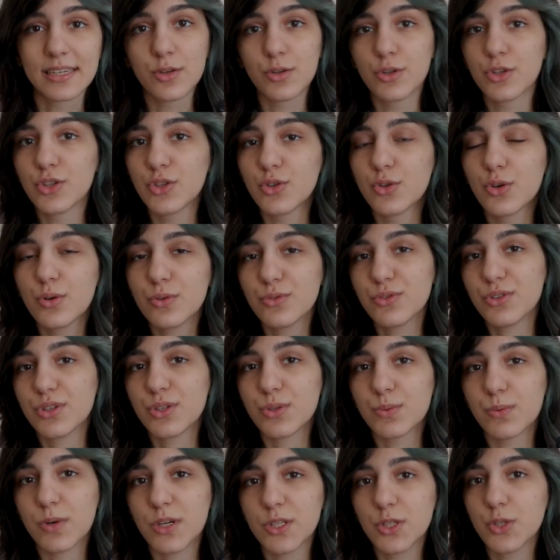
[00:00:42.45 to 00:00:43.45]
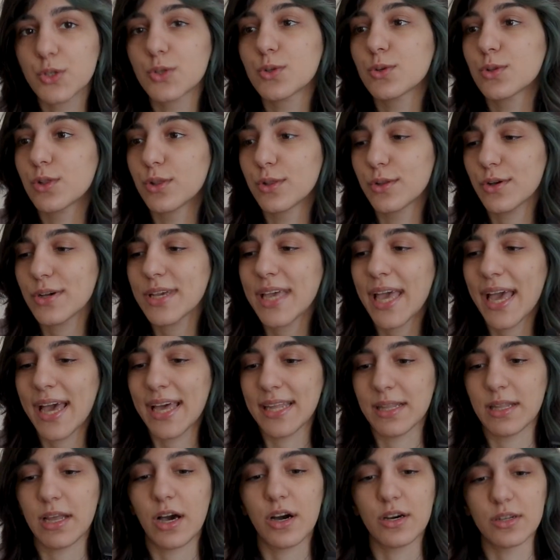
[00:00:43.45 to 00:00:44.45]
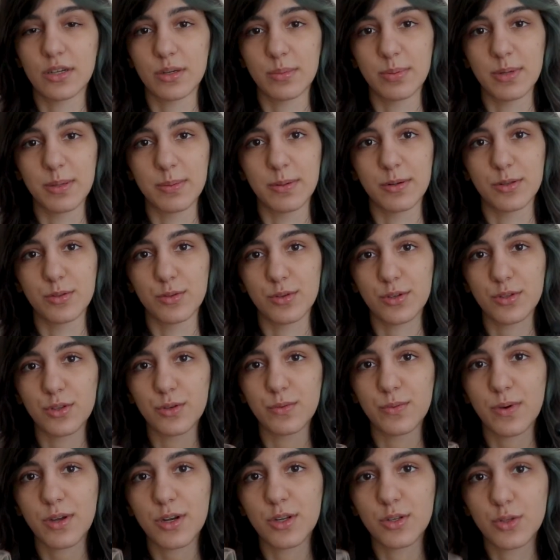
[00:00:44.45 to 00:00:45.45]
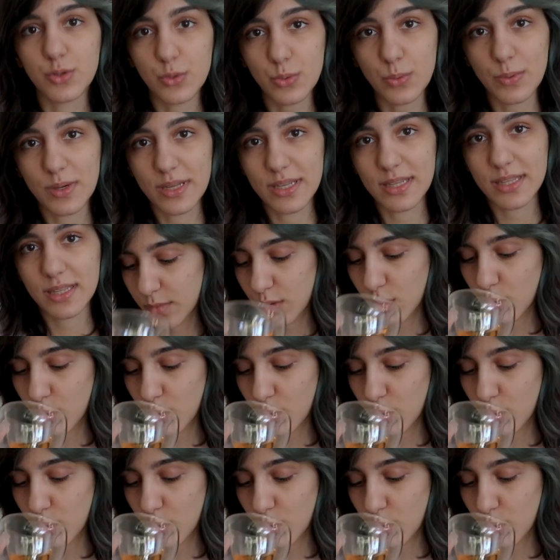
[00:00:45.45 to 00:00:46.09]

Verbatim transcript: You don't just want to look at other people do it. You want to do it.